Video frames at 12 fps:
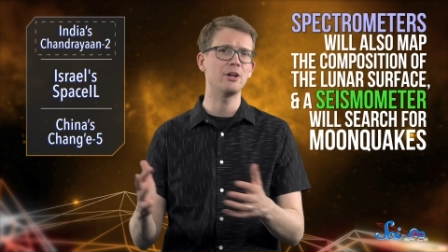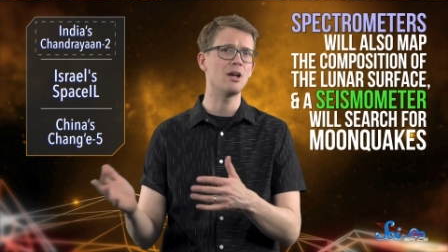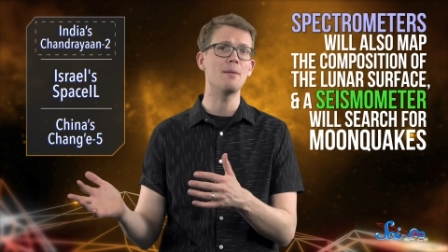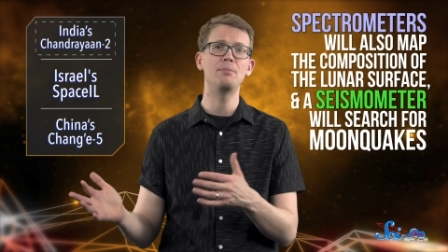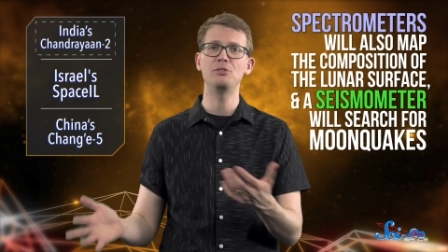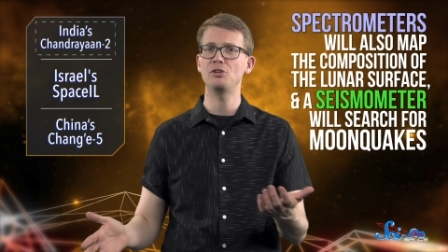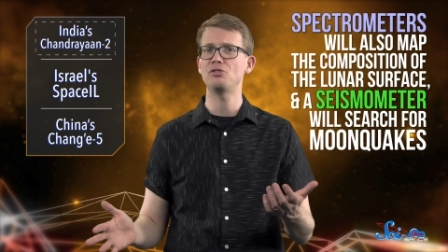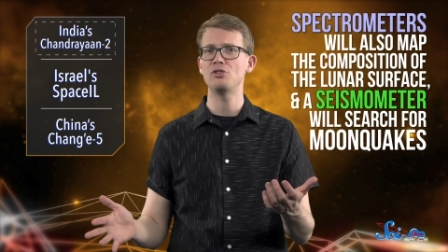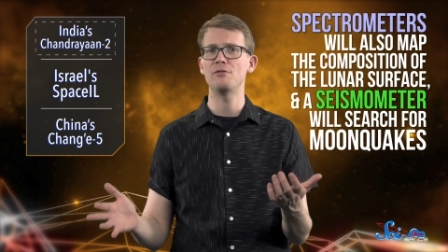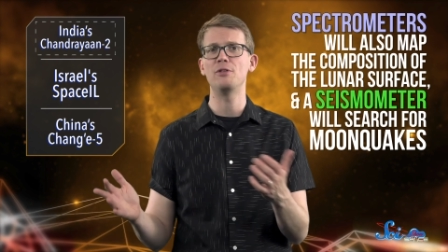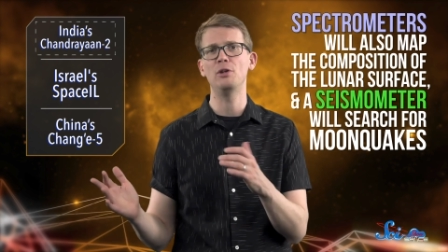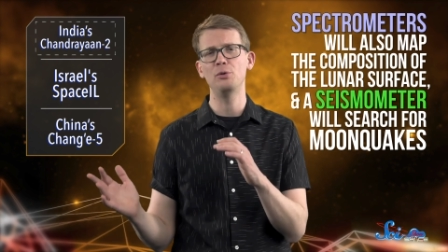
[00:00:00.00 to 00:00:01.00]
the
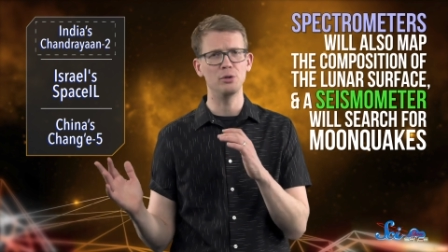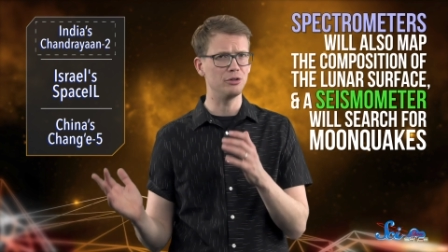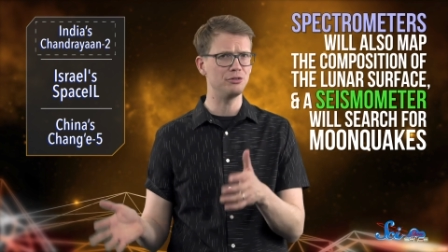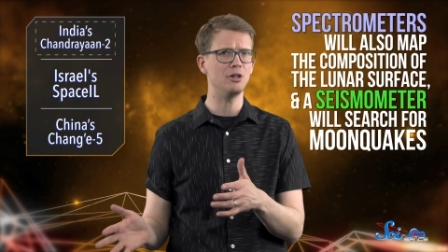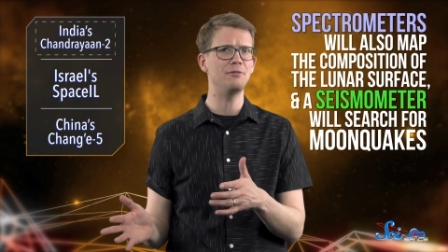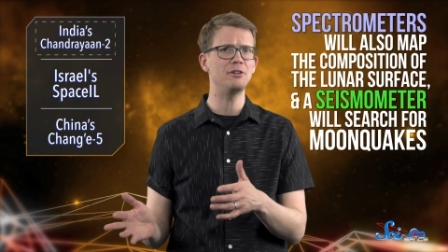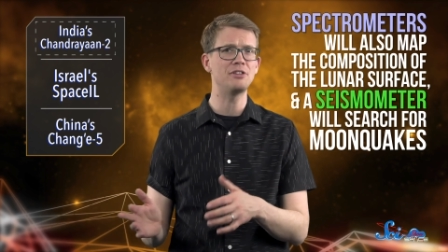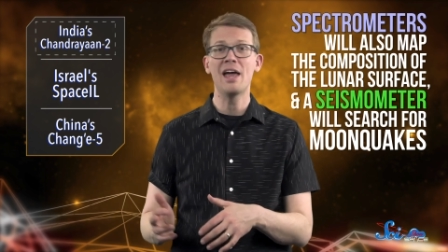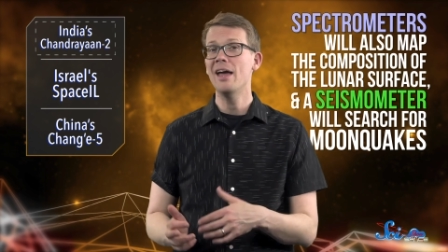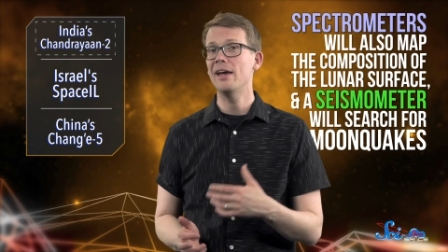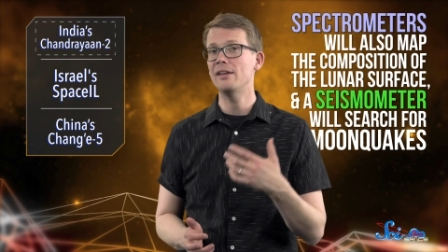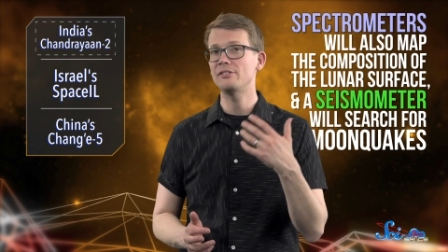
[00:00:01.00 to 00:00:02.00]
composition of the lunar surface,
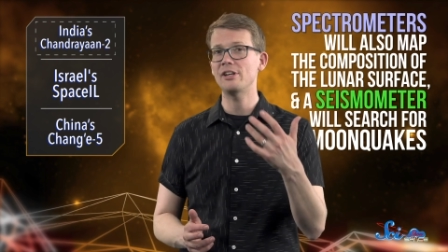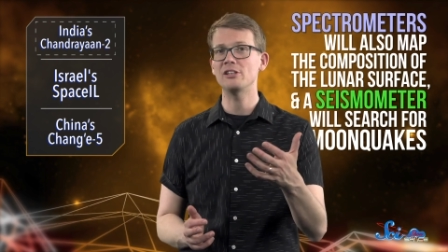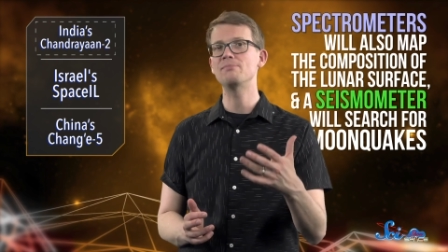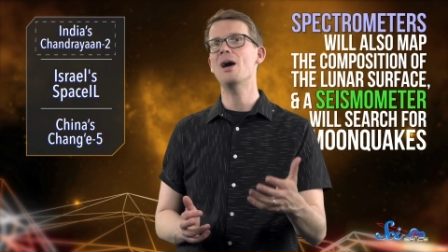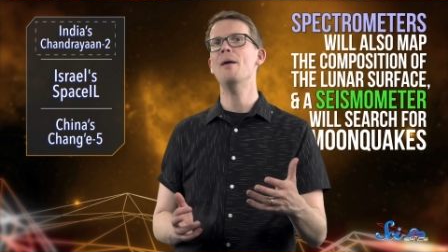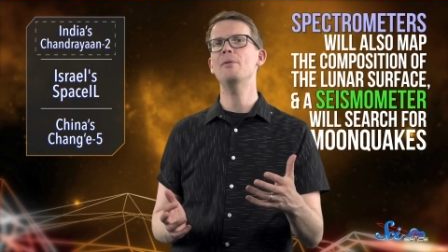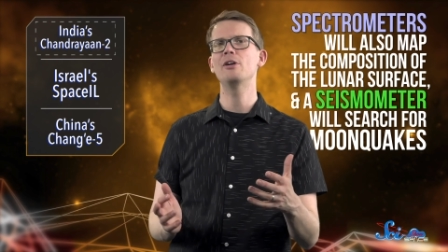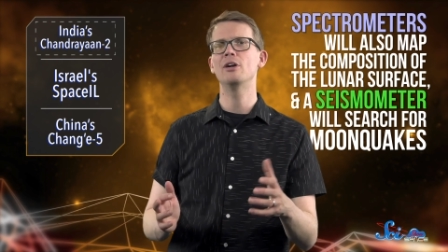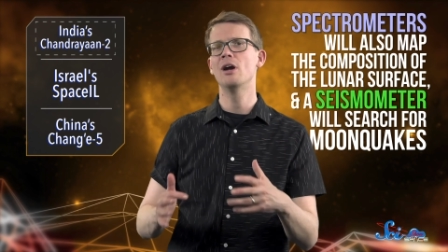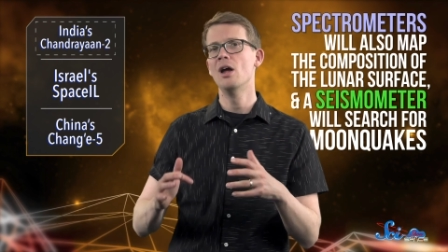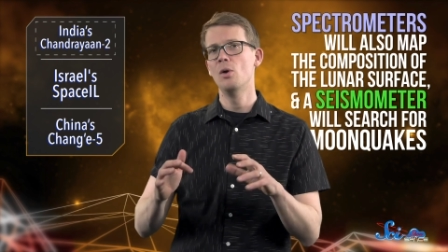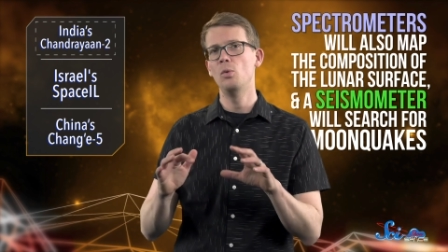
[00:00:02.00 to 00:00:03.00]
and a
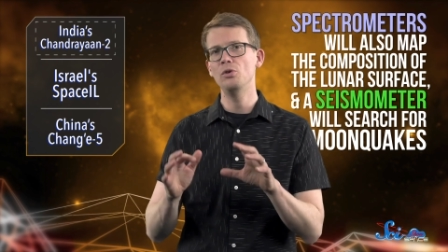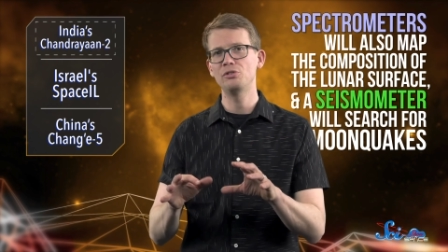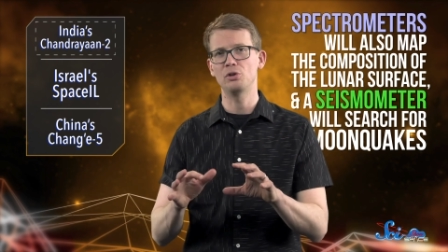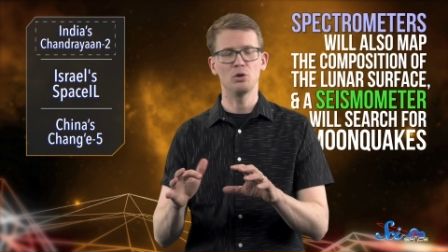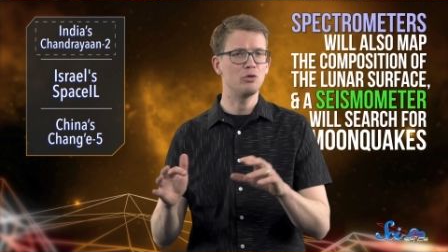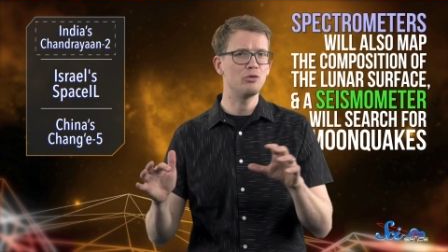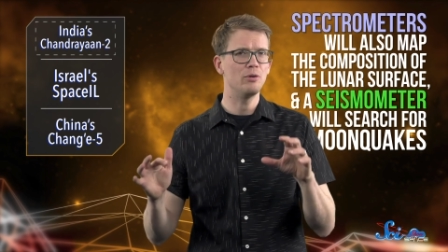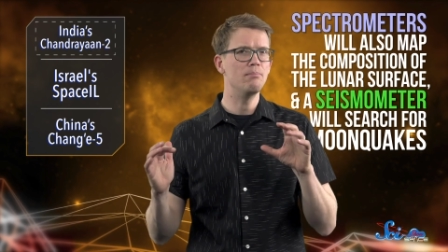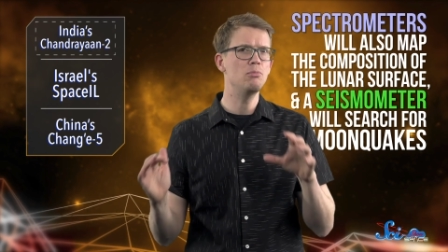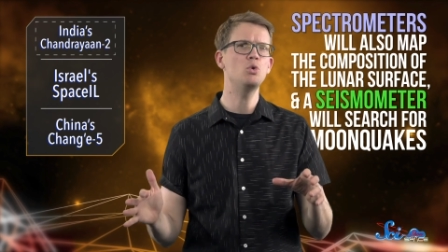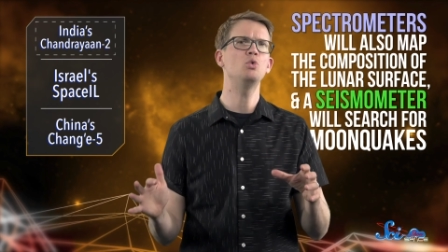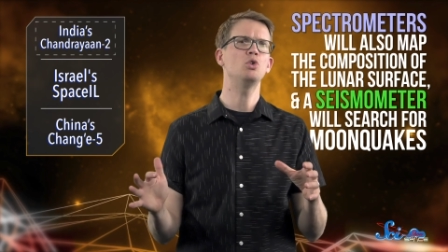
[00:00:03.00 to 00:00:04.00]
seismometer will search for
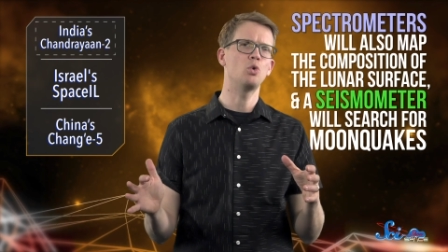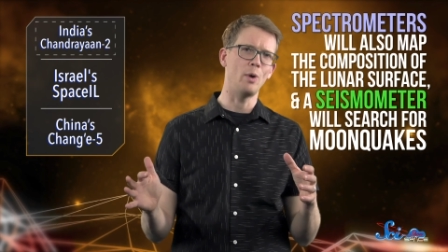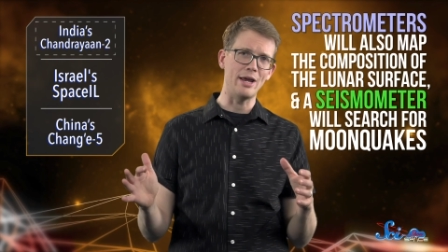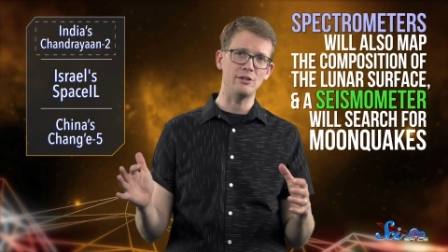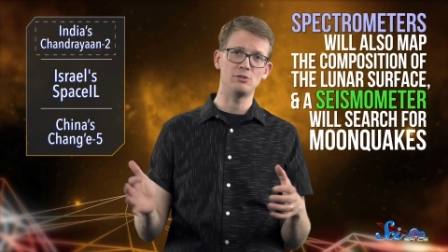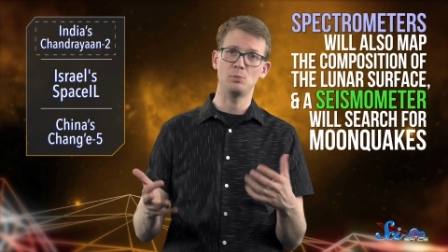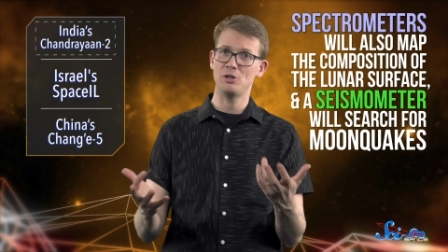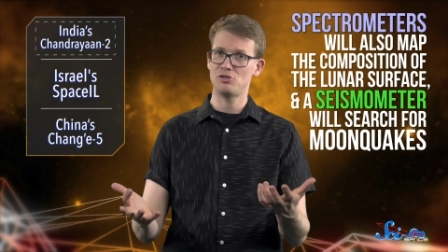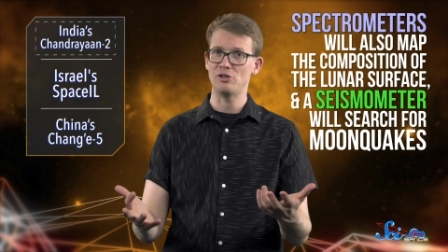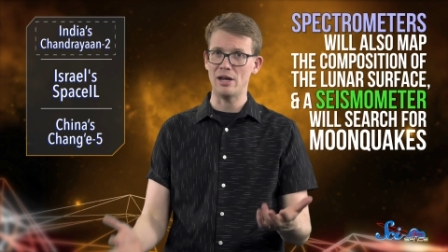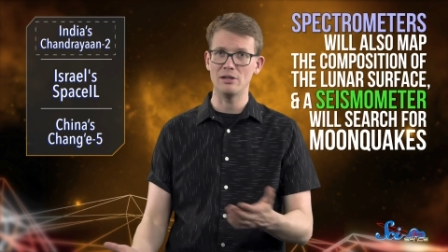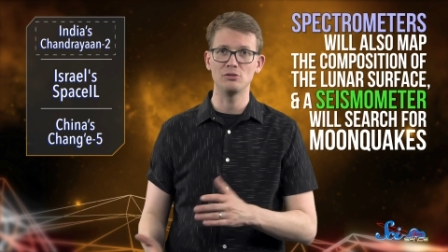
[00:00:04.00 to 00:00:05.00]
moonquakes,
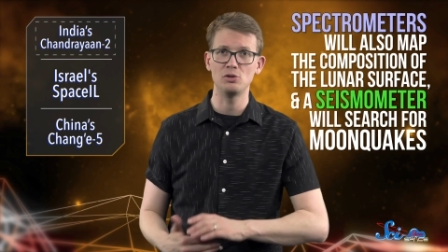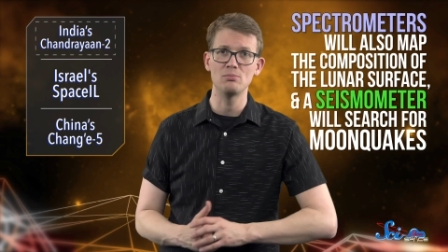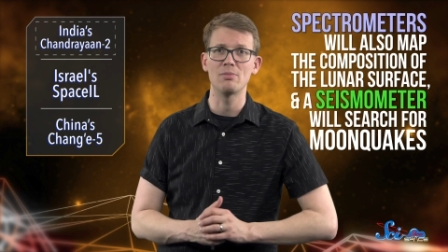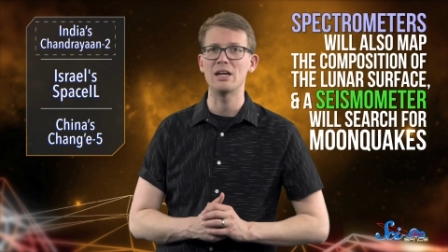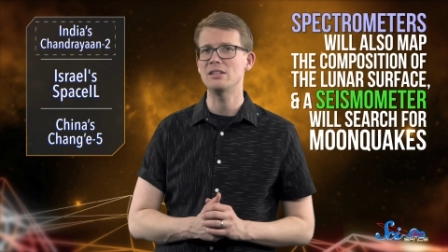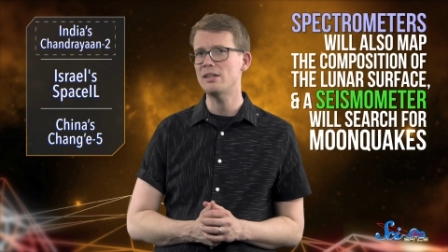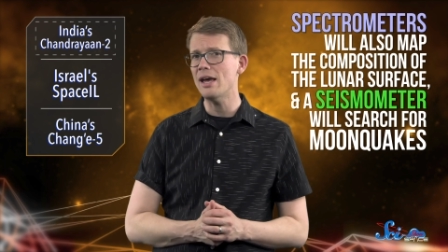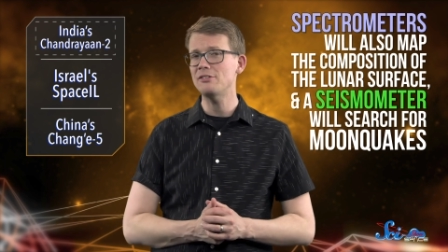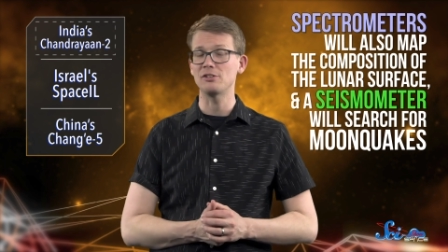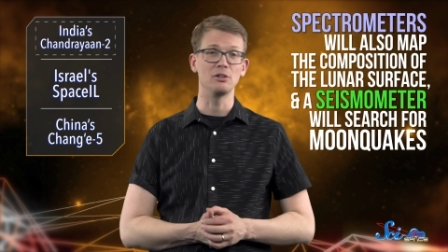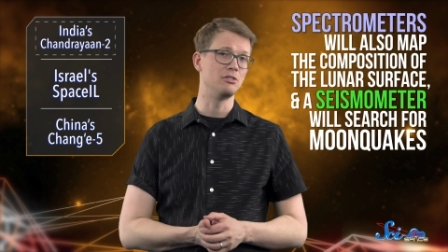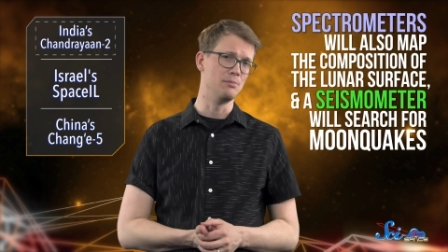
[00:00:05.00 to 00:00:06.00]
which, as you might
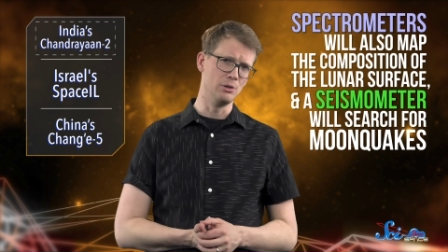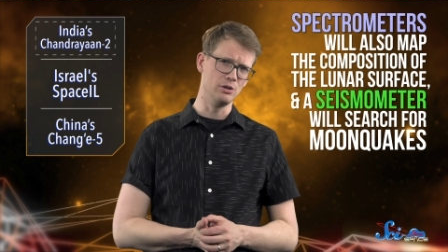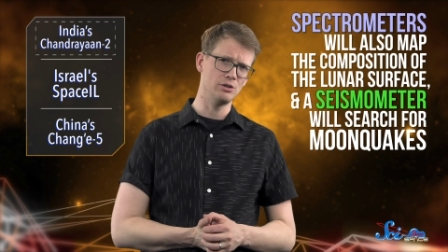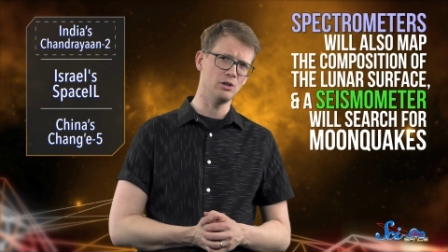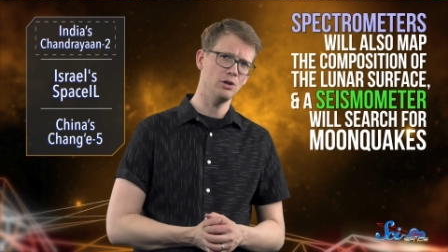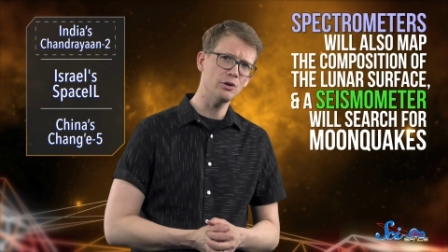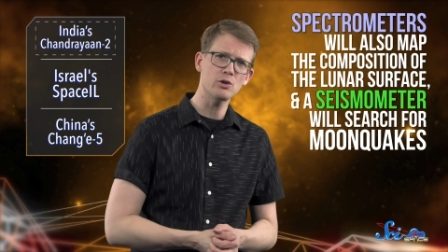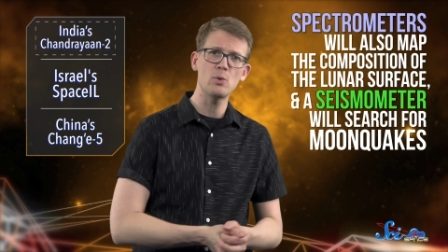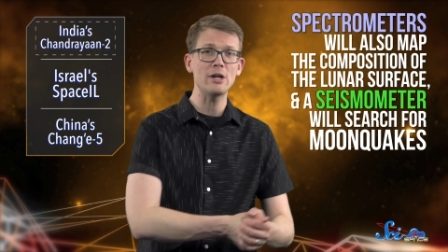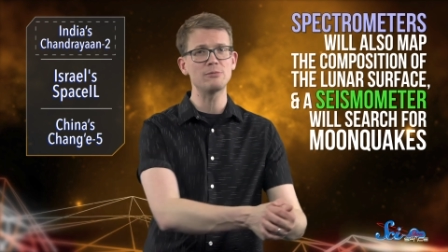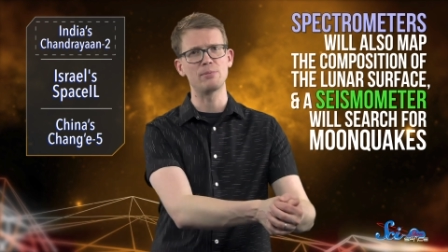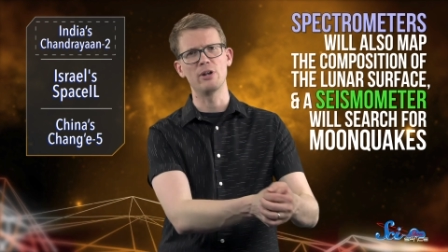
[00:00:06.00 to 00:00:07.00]
guess, are similar to
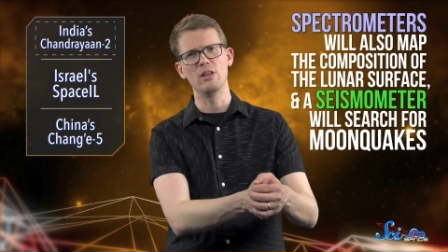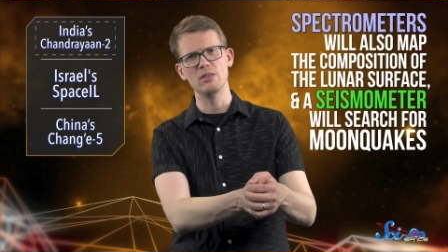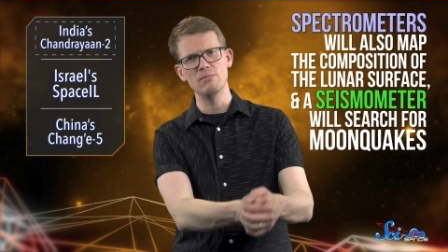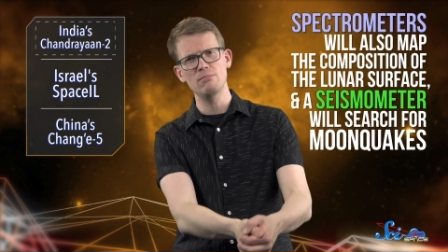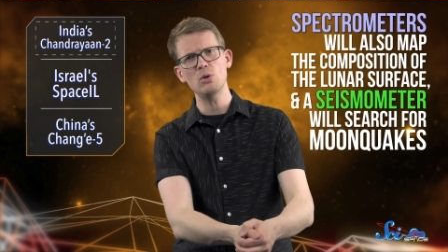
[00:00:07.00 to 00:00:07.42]
earthquakes but on the